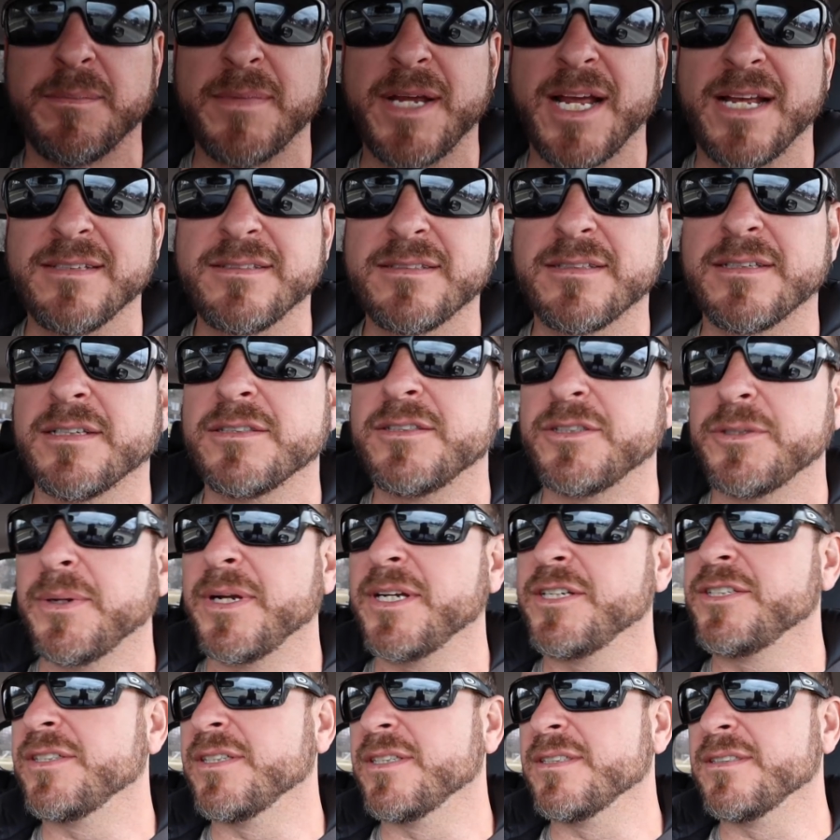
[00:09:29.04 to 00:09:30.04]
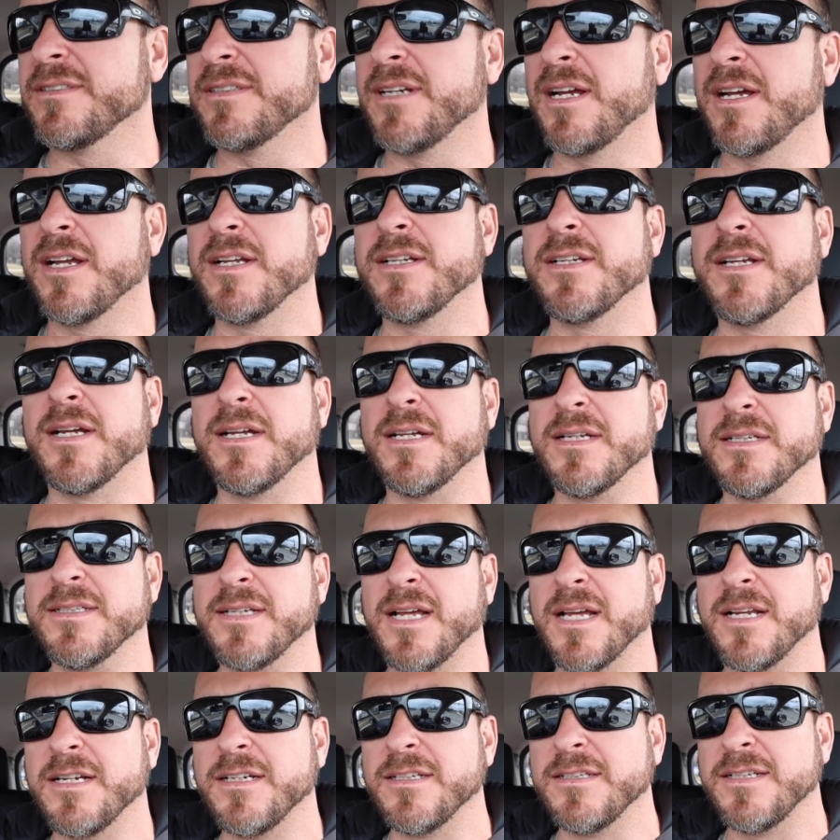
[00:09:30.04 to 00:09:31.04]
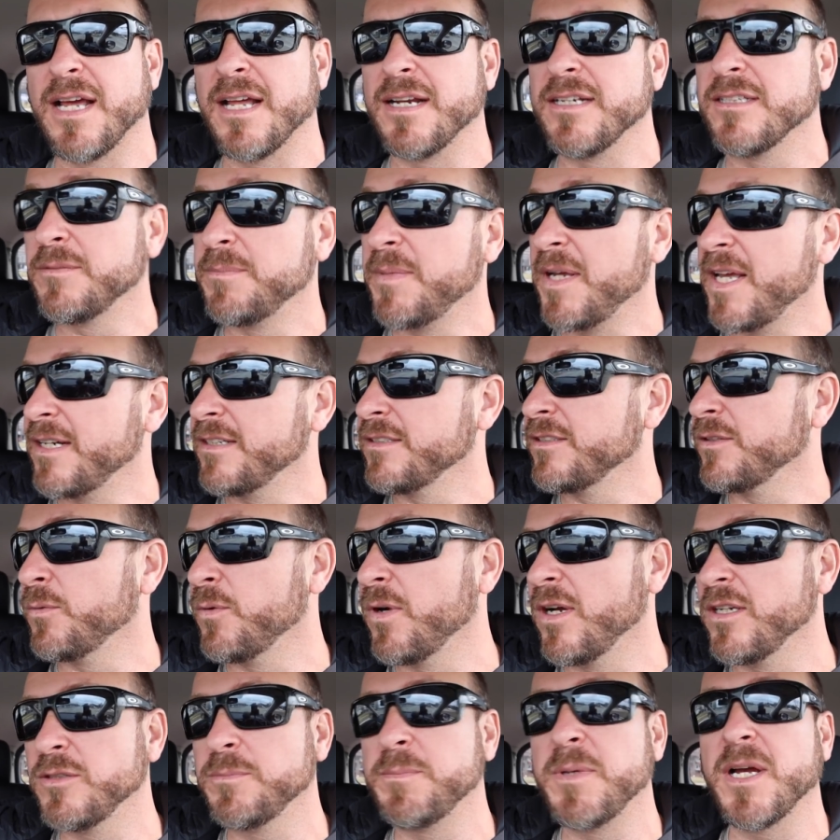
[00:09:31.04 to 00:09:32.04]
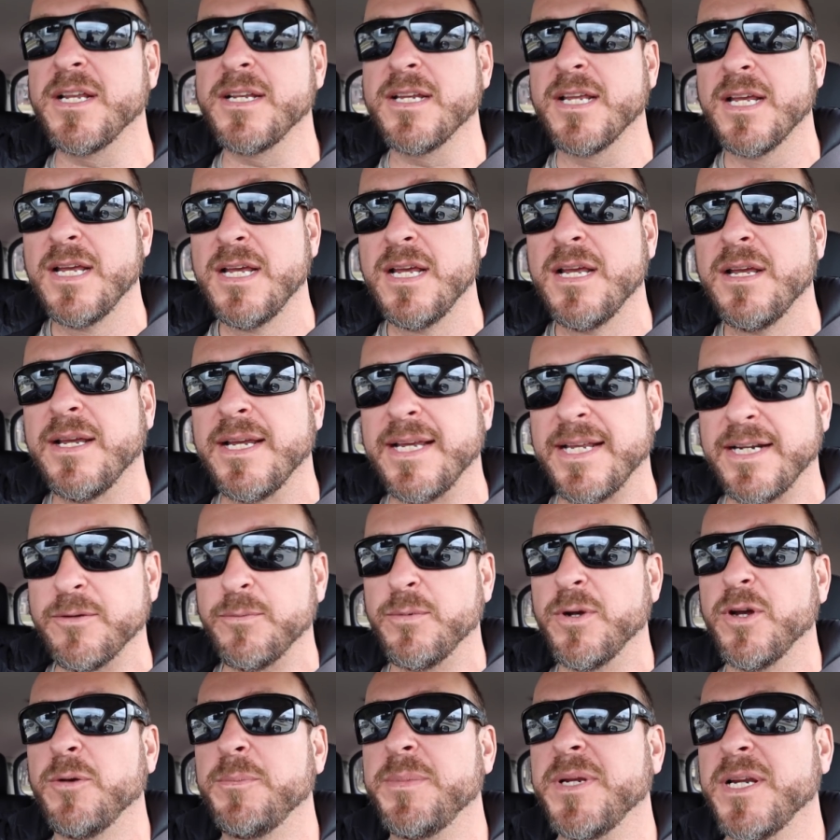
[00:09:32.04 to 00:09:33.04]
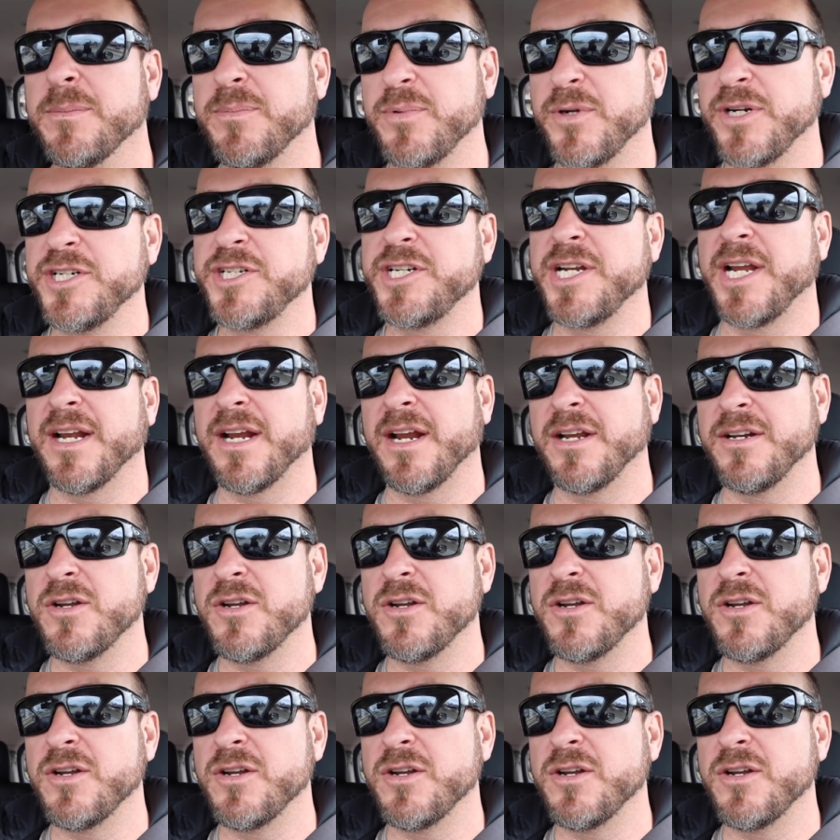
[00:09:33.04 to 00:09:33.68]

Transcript: The mask situation is not uh, not not as bad as it was, but it, it will be appreciated.